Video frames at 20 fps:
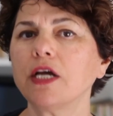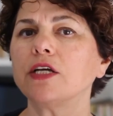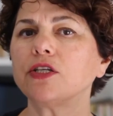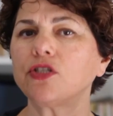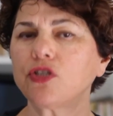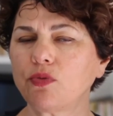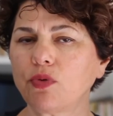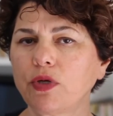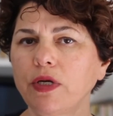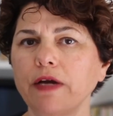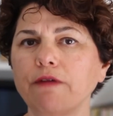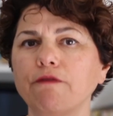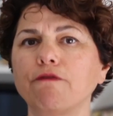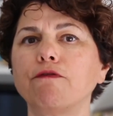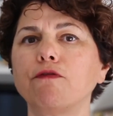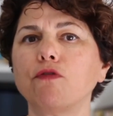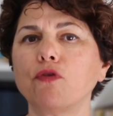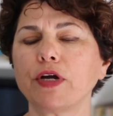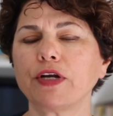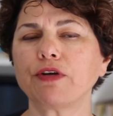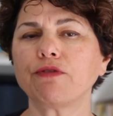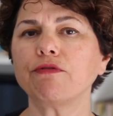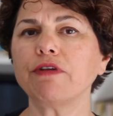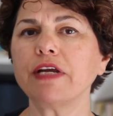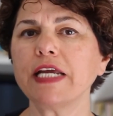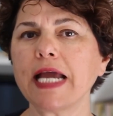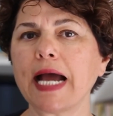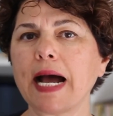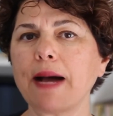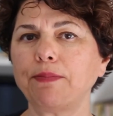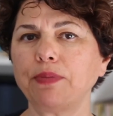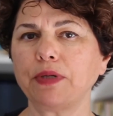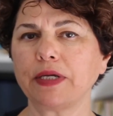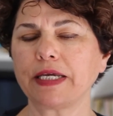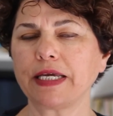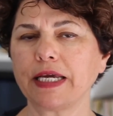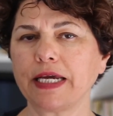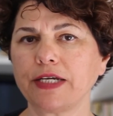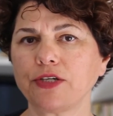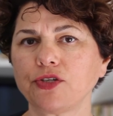So you want to avoid
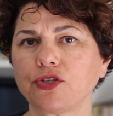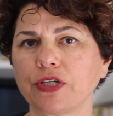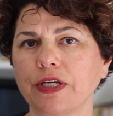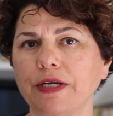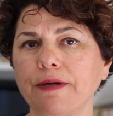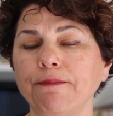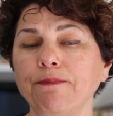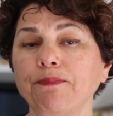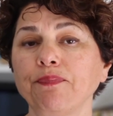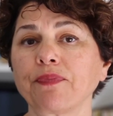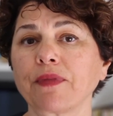reapplication,